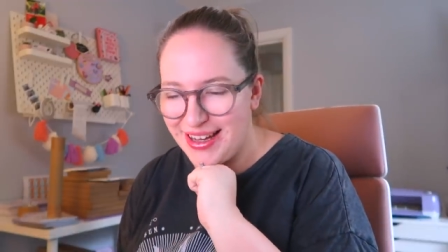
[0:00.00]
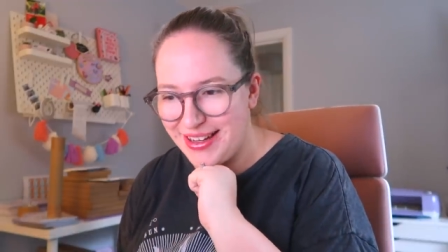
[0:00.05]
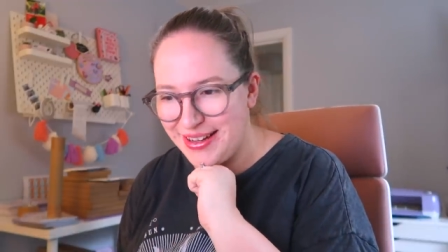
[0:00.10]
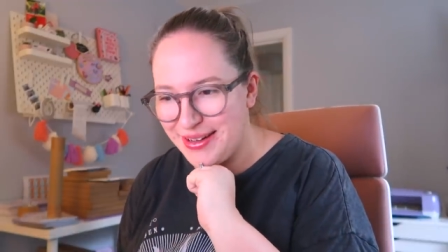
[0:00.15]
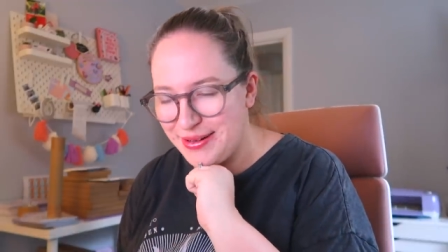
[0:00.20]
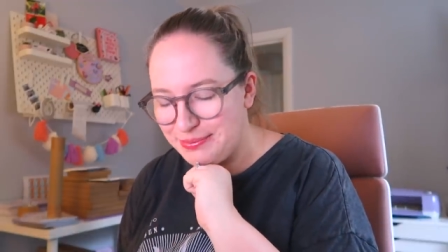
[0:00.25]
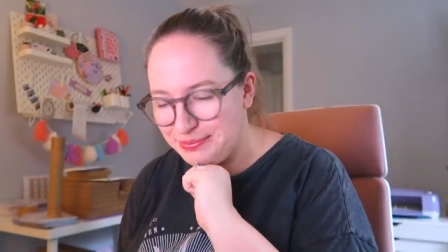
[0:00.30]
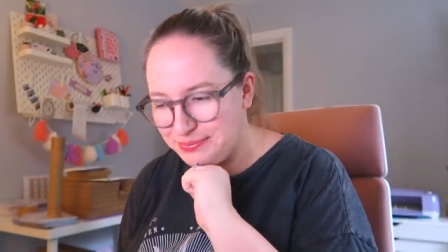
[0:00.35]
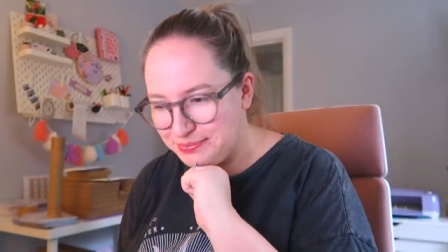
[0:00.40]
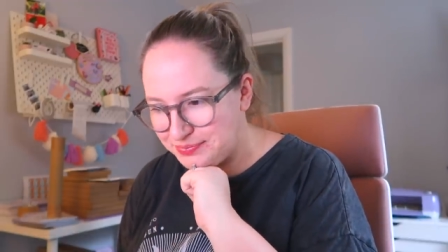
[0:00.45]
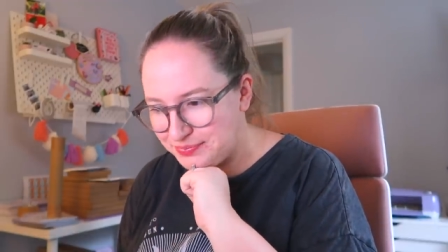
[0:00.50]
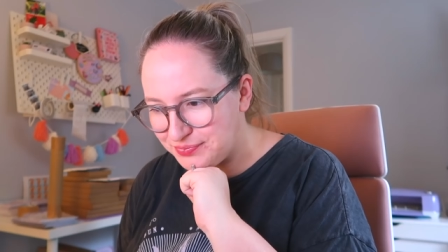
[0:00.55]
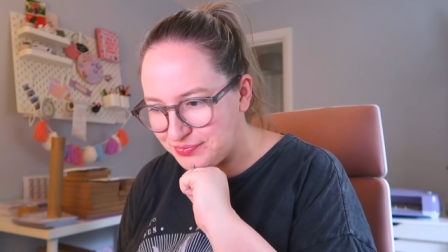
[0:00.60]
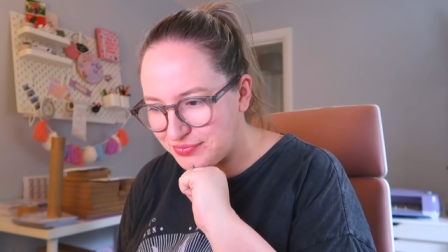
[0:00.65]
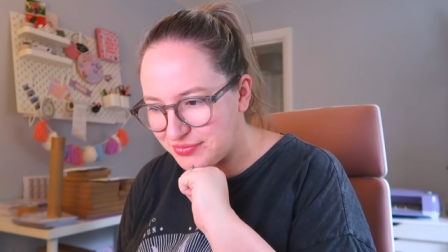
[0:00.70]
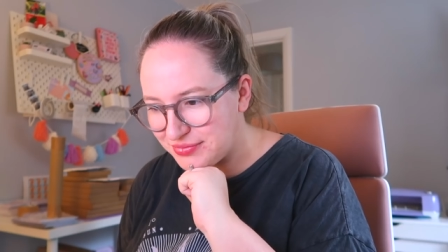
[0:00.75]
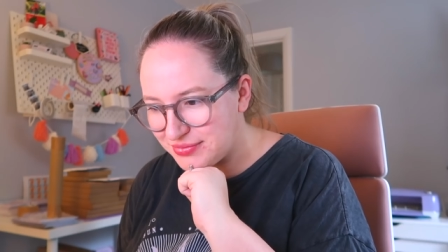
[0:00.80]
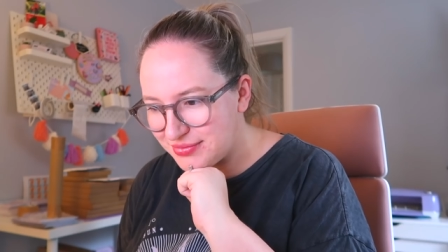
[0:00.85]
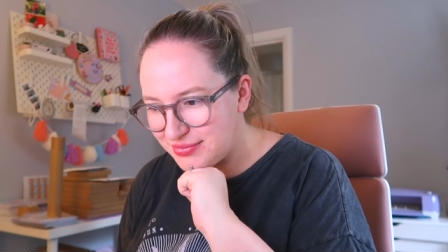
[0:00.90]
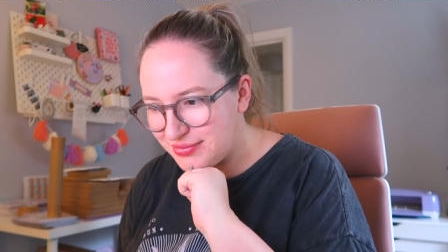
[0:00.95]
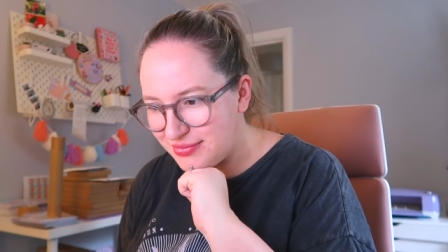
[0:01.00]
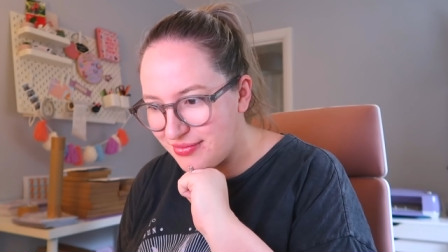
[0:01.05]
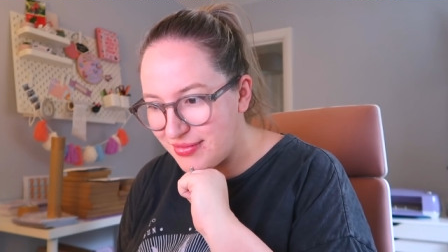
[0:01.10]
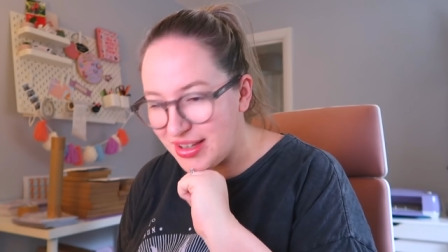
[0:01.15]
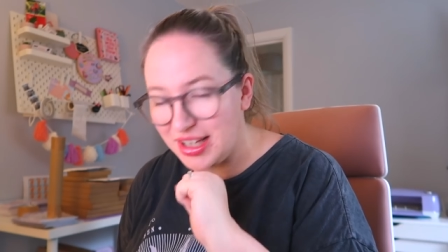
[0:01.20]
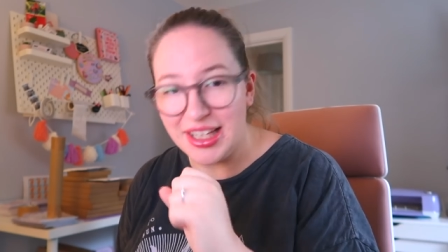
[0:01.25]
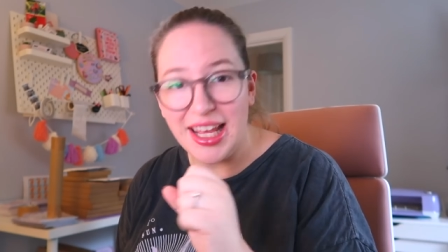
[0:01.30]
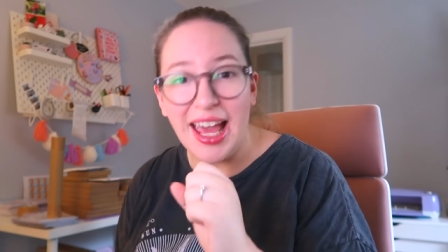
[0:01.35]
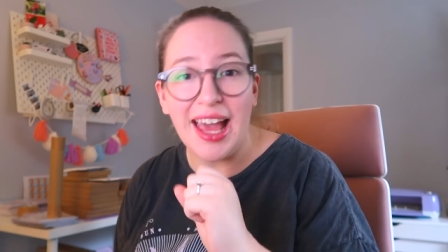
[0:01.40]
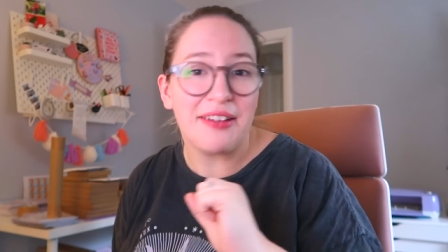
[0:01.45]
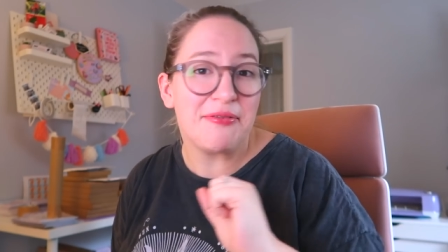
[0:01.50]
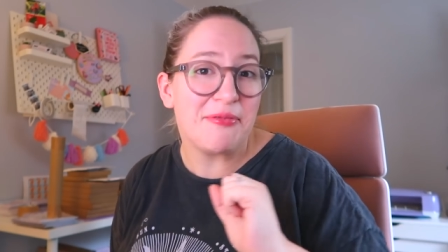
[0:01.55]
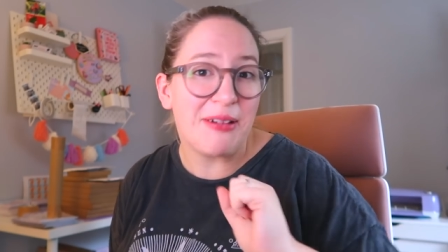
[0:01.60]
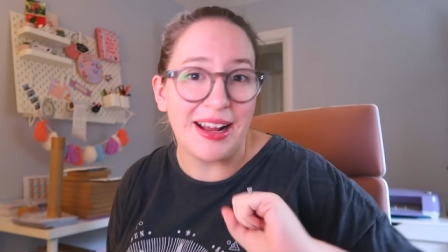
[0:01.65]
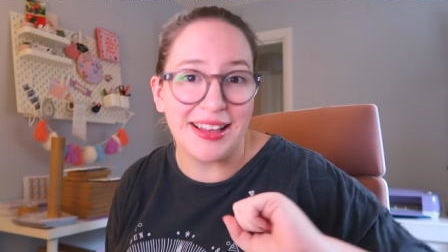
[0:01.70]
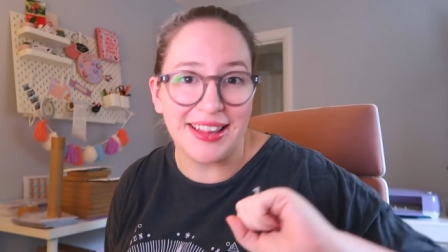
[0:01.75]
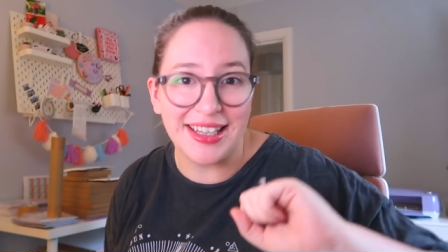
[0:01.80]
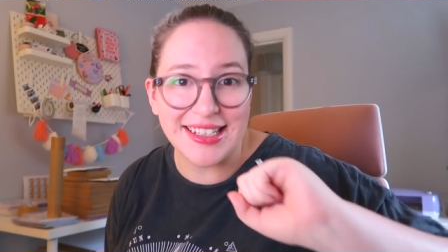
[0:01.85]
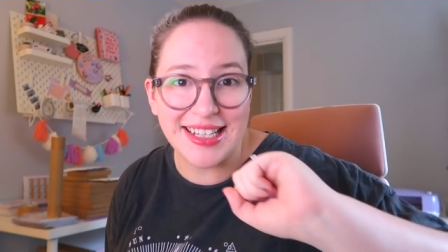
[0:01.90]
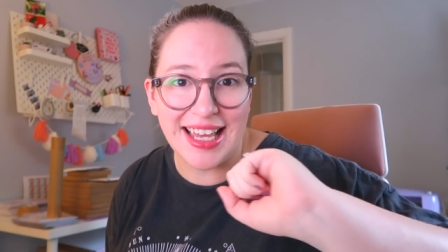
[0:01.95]
Um, yeah,
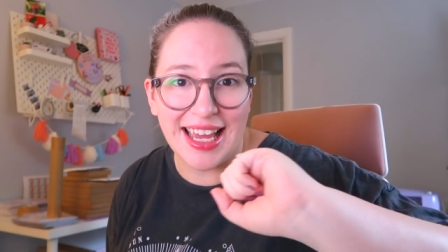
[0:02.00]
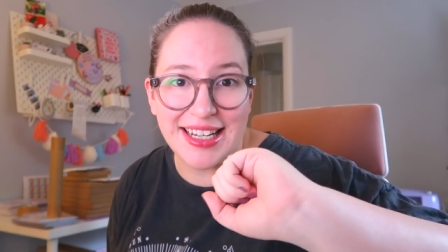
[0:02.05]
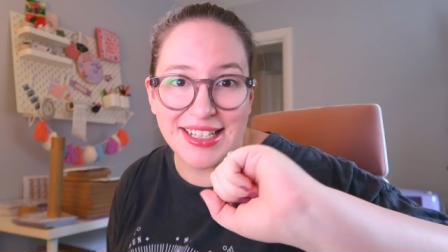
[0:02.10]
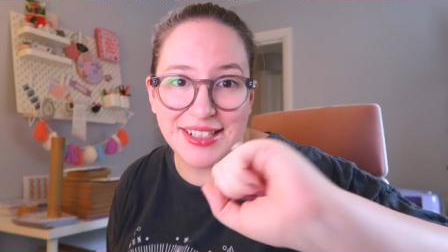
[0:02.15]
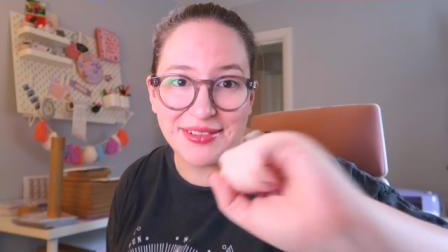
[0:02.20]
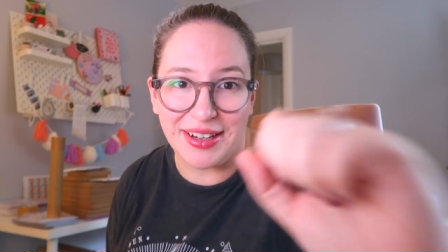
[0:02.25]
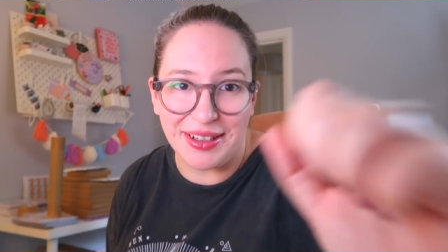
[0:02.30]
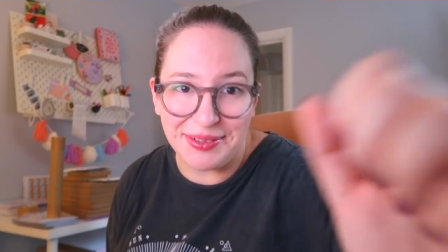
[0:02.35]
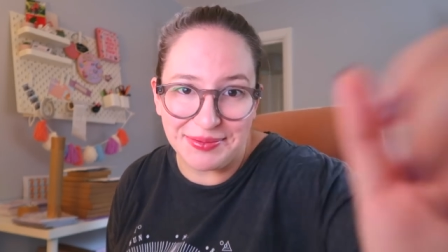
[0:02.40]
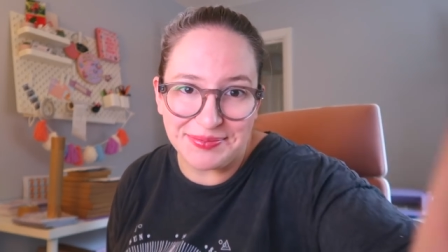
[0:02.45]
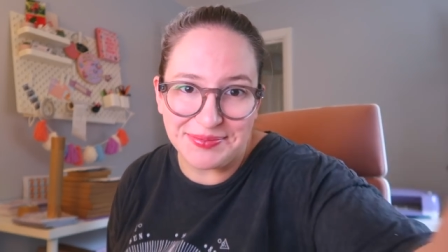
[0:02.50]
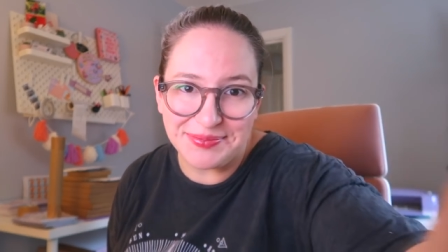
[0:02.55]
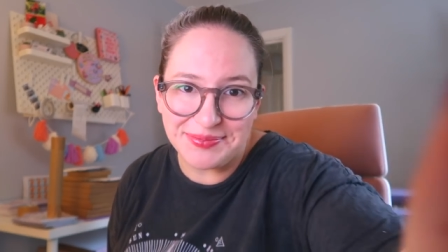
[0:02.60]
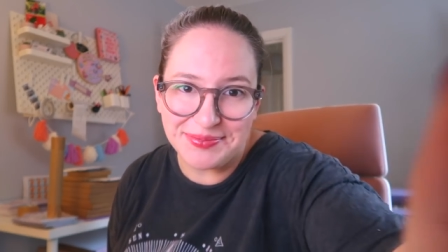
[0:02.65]
right, let's get into it.